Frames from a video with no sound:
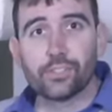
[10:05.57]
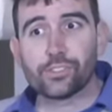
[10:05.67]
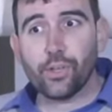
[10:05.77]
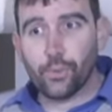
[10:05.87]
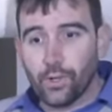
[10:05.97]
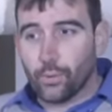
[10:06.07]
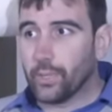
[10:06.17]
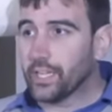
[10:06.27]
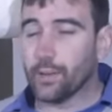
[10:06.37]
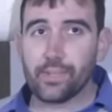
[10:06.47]
So
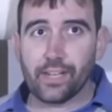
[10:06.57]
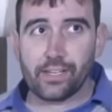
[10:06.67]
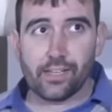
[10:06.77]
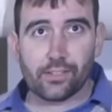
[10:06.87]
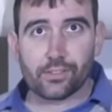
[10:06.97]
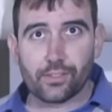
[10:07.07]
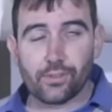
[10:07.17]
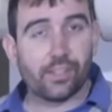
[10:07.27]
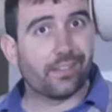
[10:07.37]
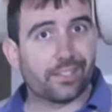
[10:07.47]
we come down here to
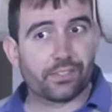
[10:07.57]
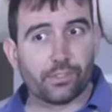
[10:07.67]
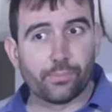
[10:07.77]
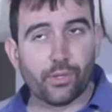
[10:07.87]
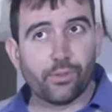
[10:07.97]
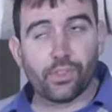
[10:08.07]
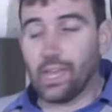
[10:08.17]
the electrical booth